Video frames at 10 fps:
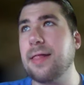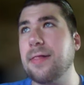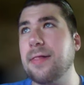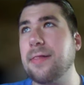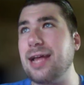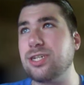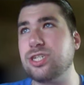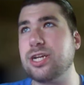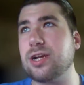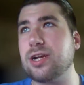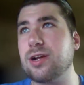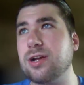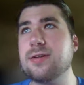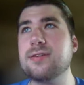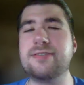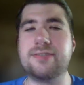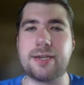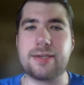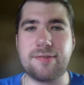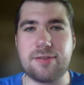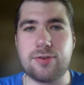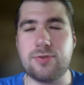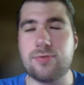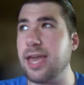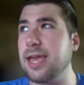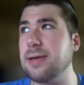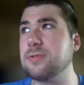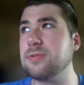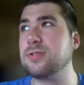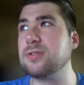last year, 62 games,